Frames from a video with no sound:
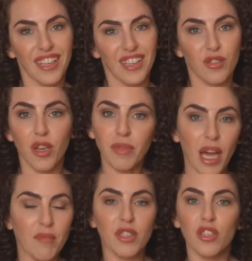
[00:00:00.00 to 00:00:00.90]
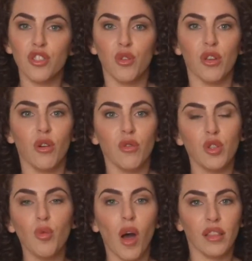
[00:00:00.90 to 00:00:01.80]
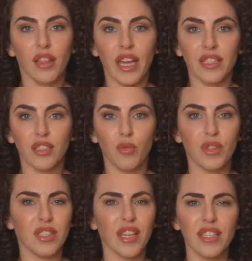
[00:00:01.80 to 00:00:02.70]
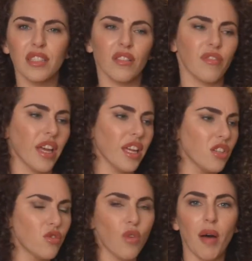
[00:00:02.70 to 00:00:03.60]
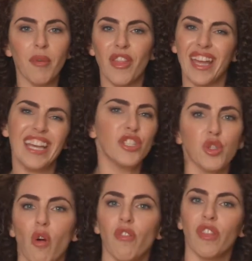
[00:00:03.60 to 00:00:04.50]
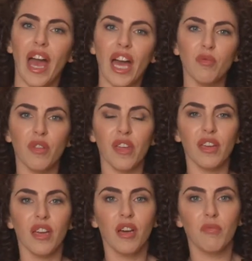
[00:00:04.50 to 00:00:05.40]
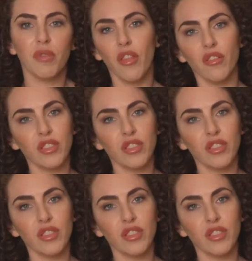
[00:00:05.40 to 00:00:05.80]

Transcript: Now, sometimes in the studio you want light with slices of light and drama that hits you over the head with it, but other